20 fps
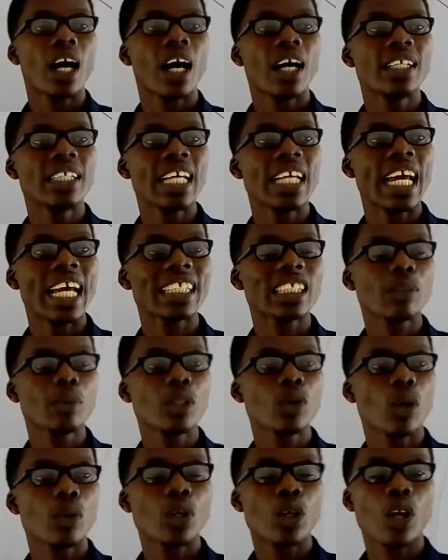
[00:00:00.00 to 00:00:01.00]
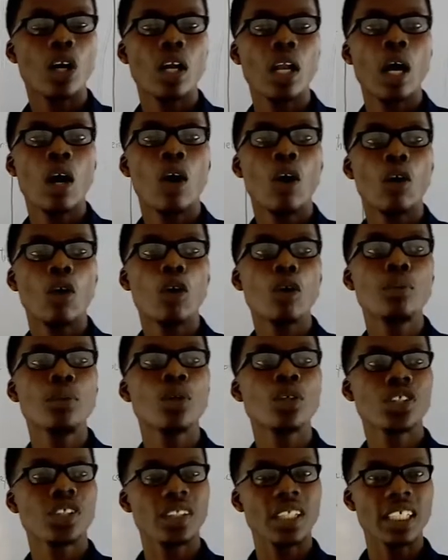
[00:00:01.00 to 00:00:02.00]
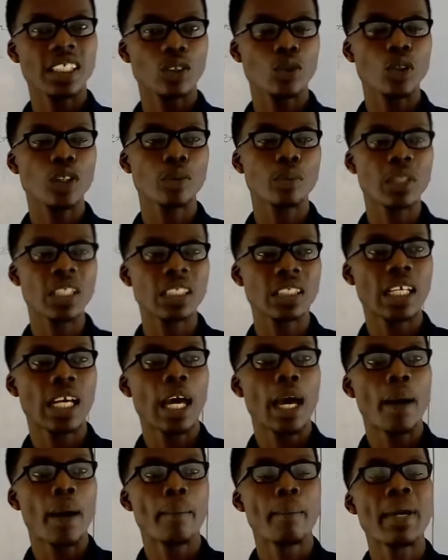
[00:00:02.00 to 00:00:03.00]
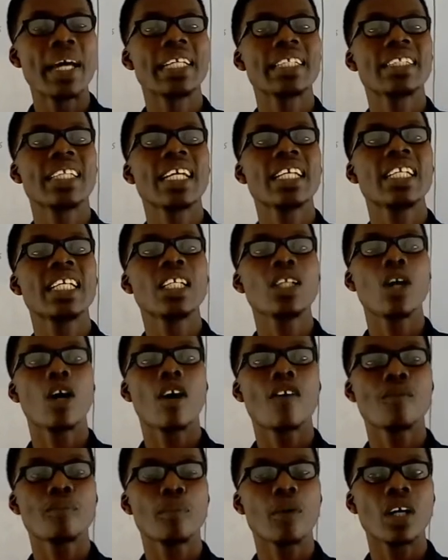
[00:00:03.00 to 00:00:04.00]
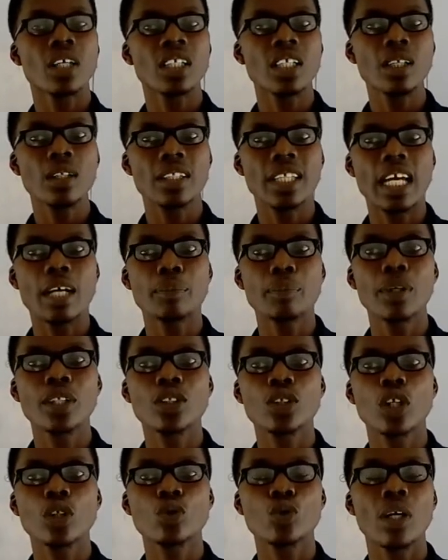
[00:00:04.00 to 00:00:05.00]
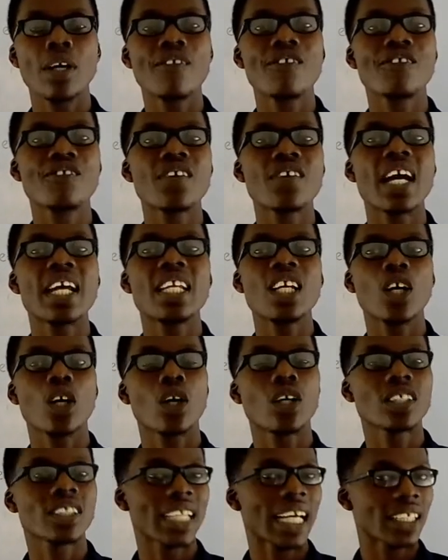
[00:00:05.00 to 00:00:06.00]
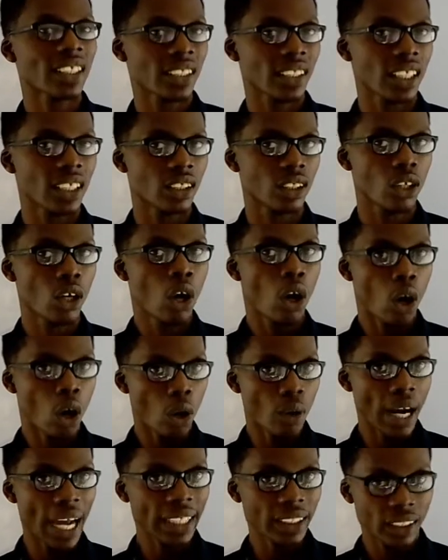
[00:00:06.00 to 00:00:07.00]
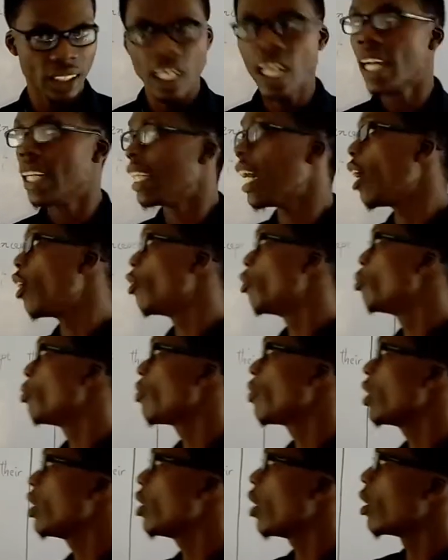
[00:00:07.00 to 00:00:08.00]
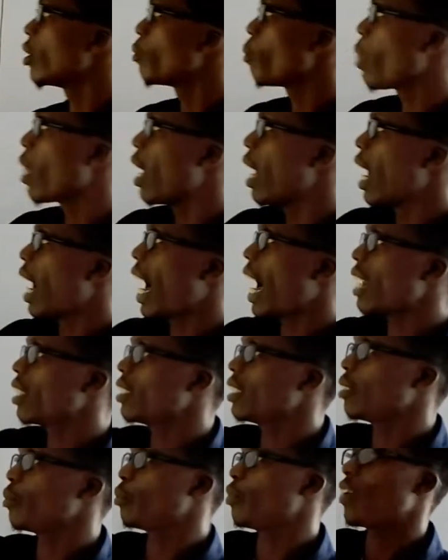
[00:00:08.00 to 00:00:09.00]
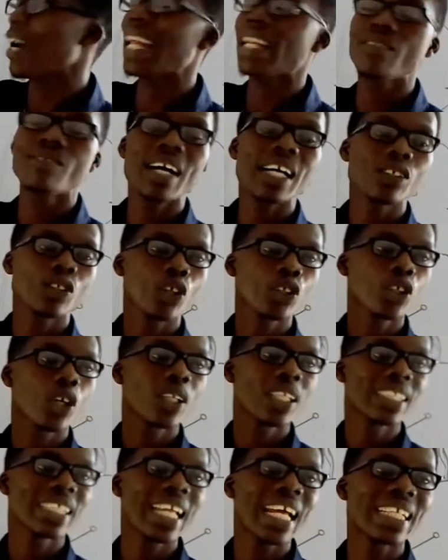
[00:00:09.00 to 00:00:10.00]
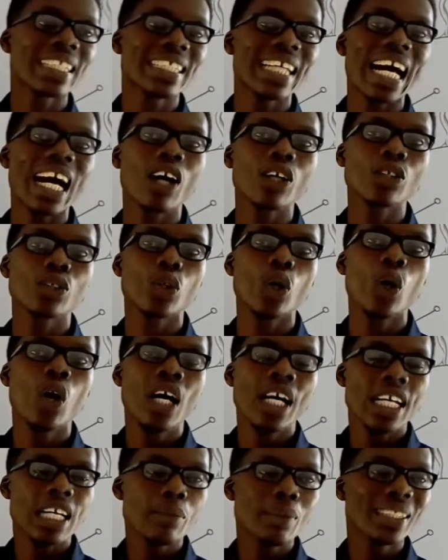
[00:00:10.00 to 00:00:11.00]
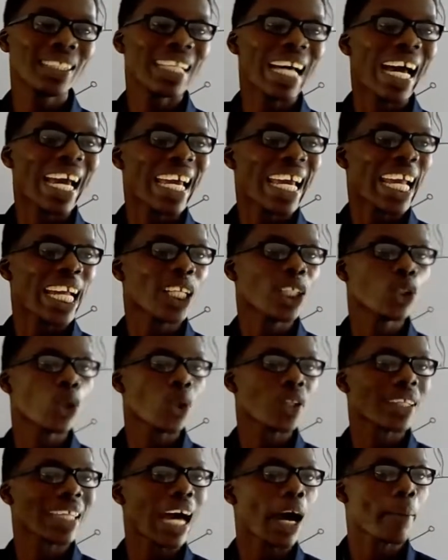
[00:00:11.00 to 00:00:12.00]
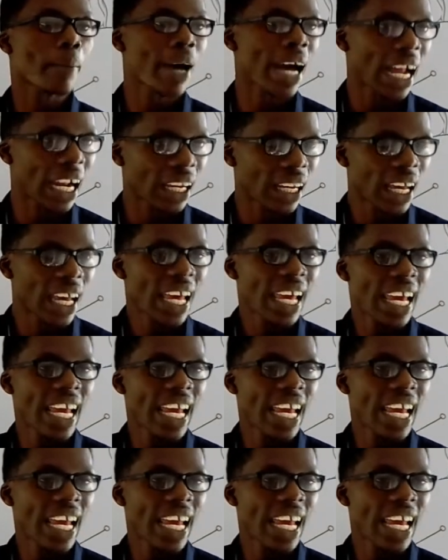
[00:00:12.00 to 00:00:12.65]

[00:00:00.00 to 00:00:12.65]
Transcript: They exhibit what we call homeostasis, which means maintaining of body temperature to a fairly constant state. Alright? Now, moving on. And before you guys understand, they are also, it means they are endothermal.